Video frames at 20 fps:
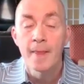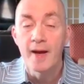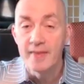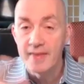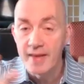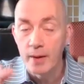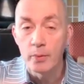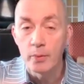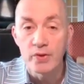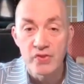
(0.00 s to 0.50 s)

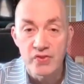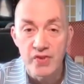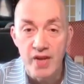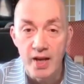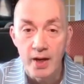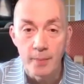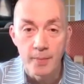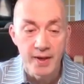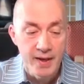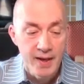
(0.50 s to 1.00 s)
and they would
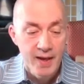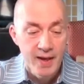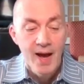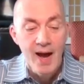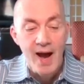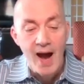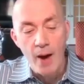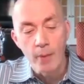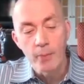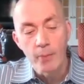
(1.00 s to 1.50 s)
say to me,
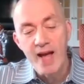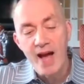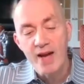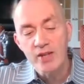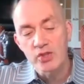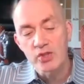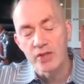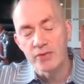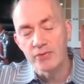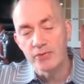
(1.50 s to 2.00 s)
I would
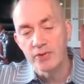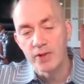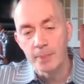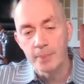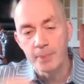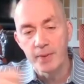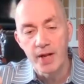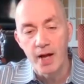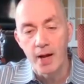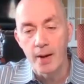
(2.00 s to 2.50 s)
actually
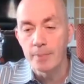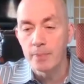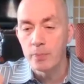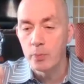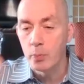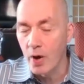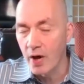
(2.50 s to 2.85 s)
flip it up